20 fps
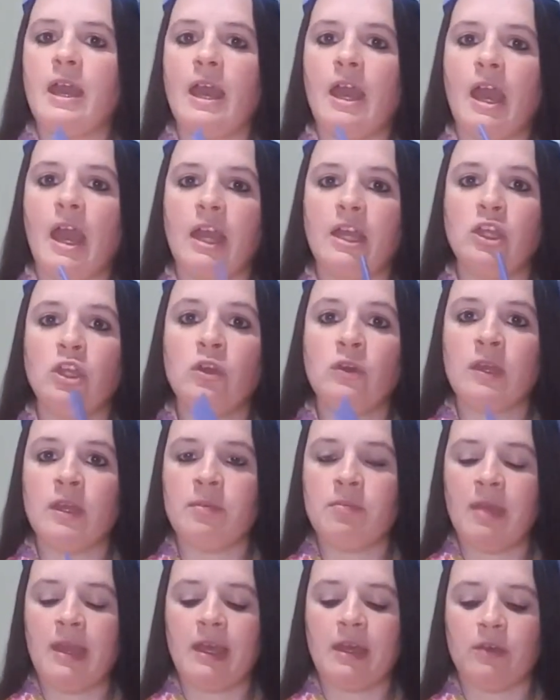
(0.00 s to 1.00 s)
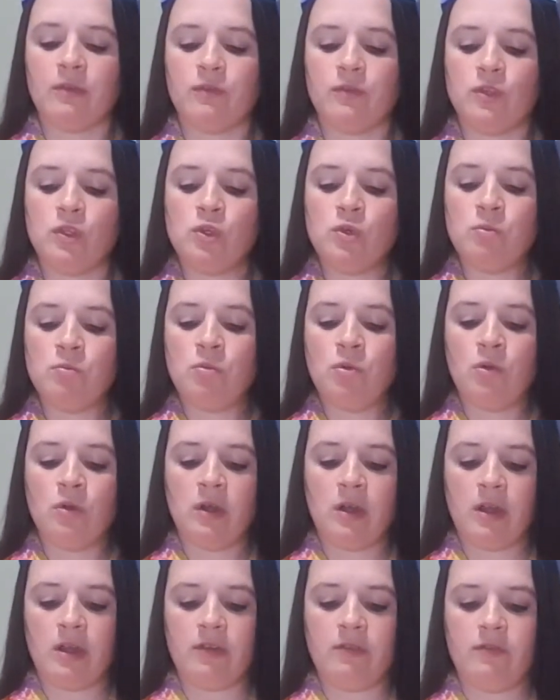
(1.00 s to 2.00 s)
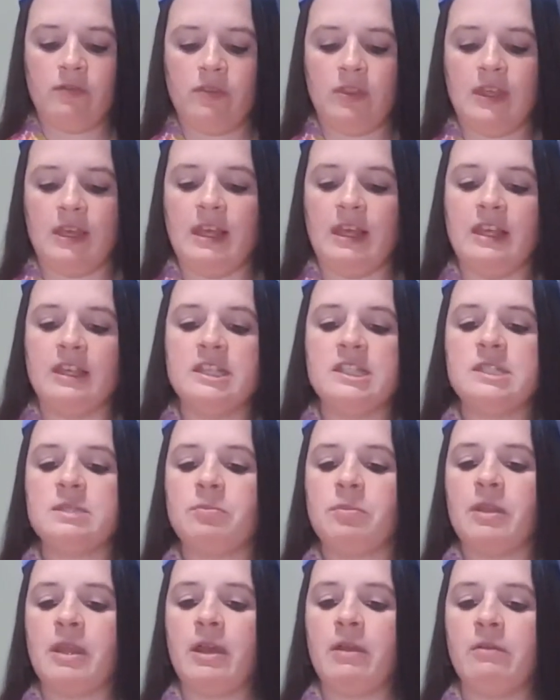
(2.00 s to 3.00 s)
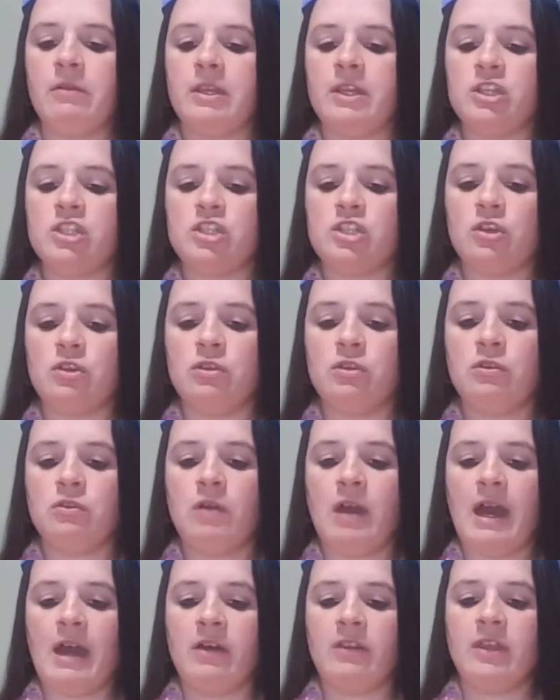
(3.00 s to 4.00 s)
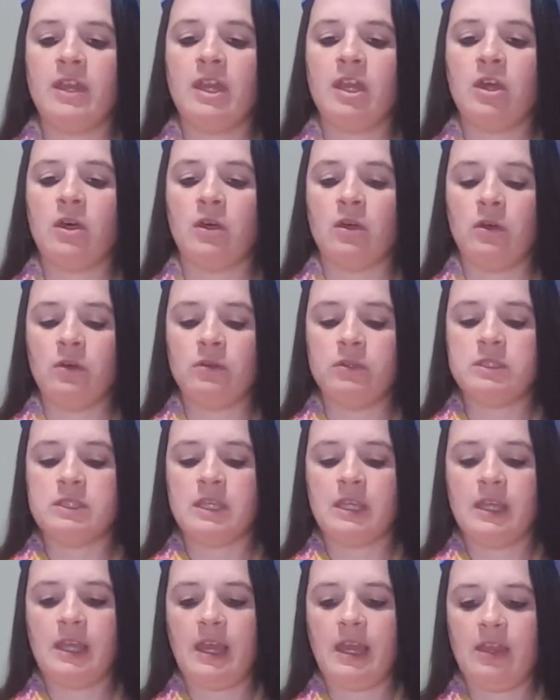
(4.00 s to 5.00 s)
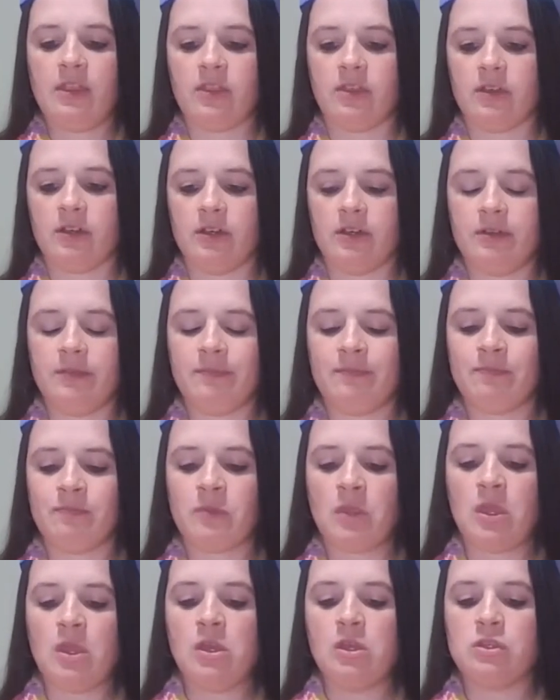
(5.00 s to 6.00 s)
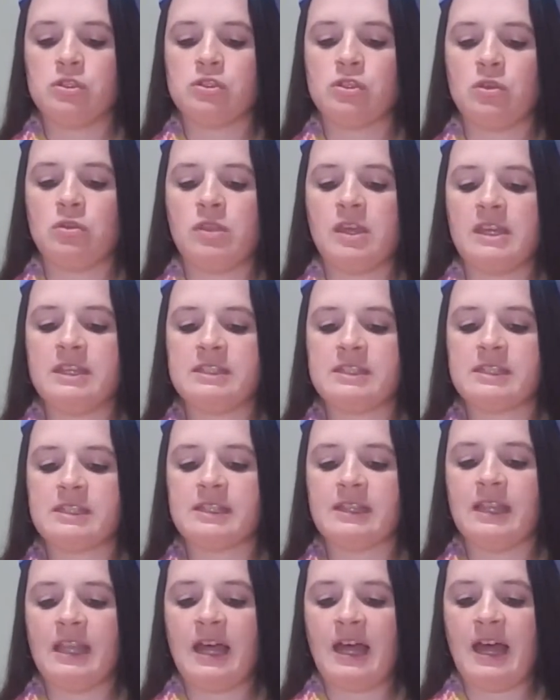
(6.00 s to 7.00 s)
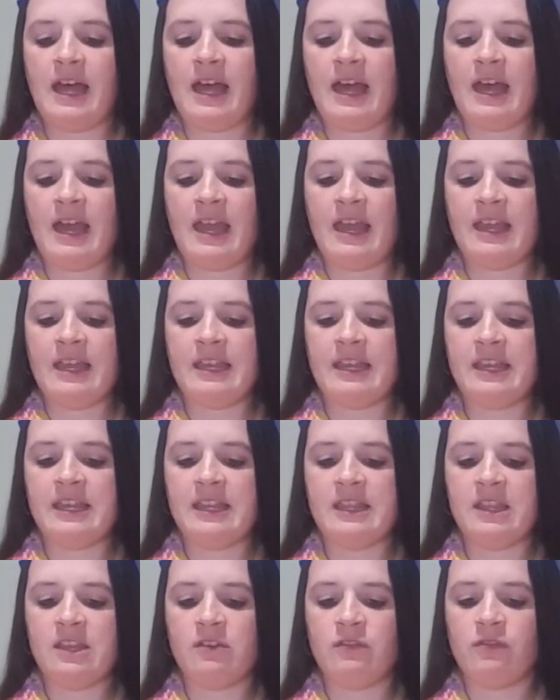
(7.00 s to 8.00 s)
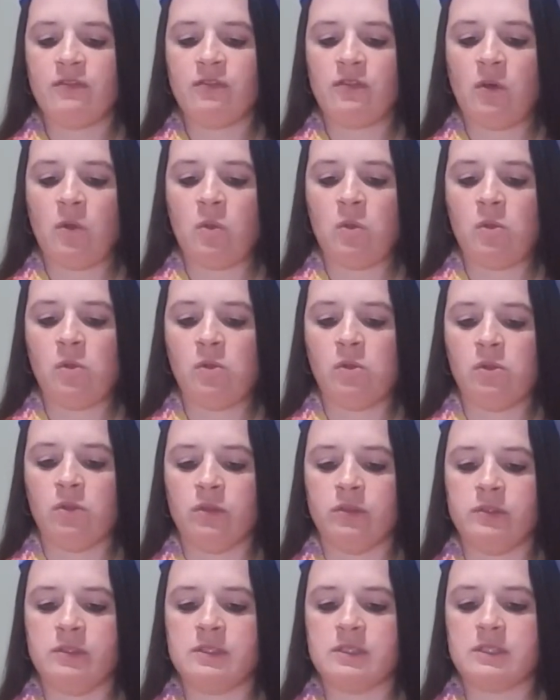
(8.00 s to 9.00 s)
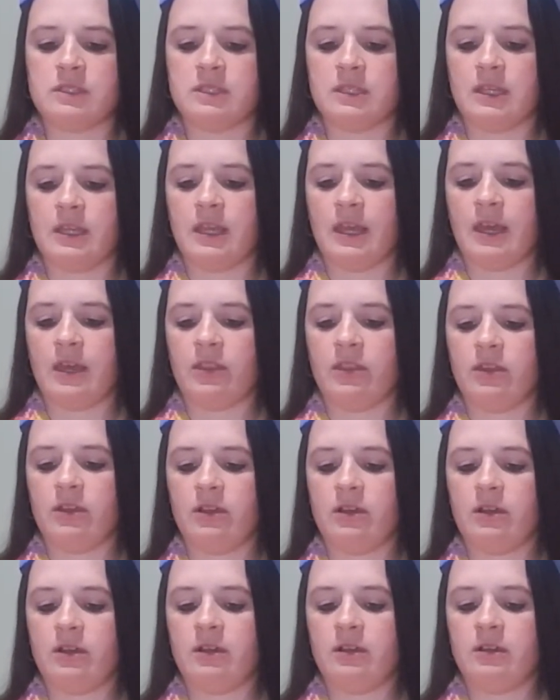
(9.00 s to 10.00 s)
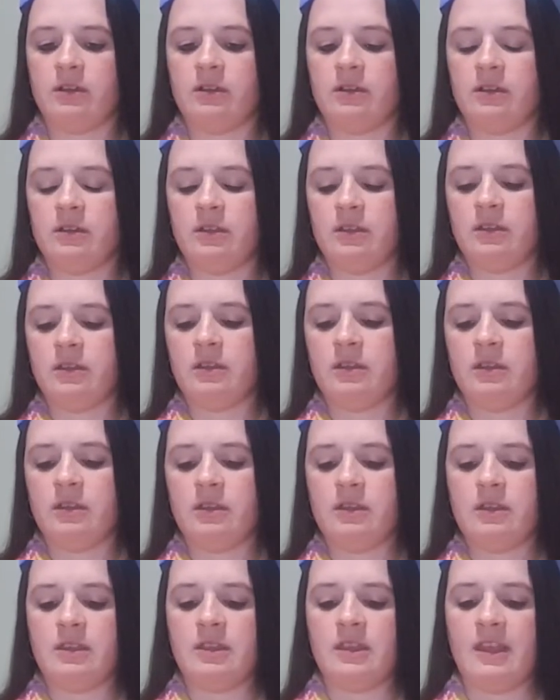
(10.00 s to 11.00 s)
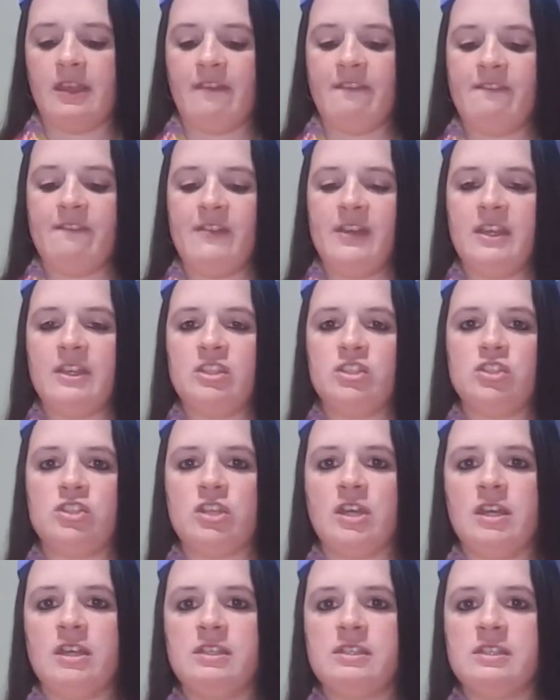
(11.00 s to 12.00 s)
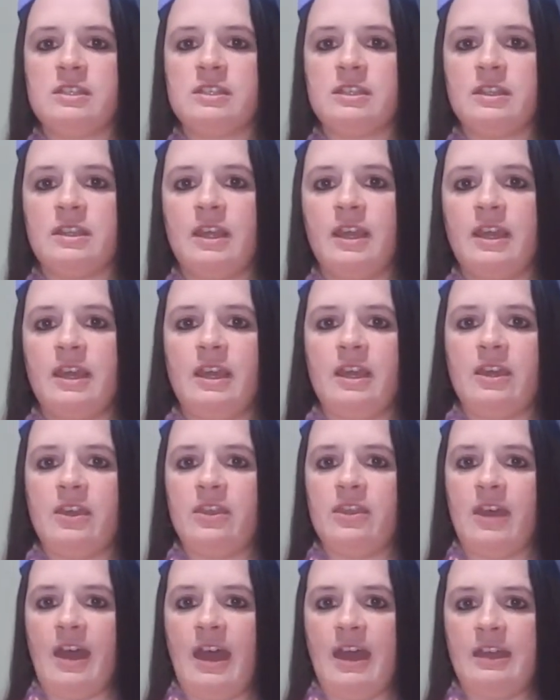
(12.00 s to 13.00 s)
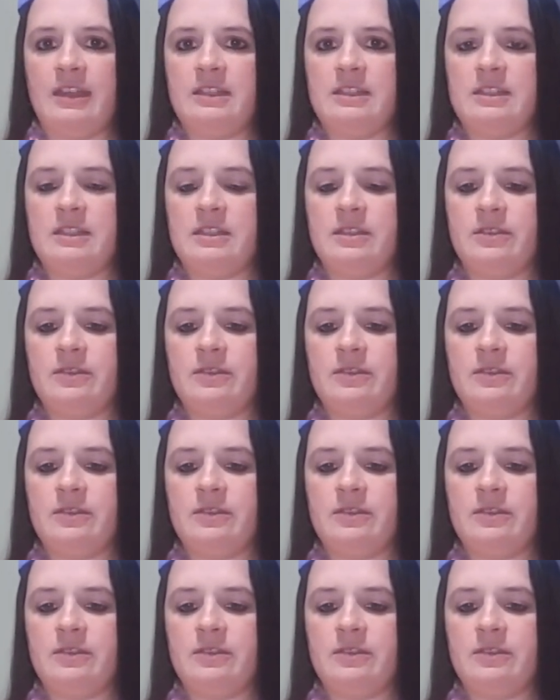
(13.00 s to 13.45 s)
And you can make a few more of these, but I want to show you how they go together. So they slide in the folds together. They fit just like that.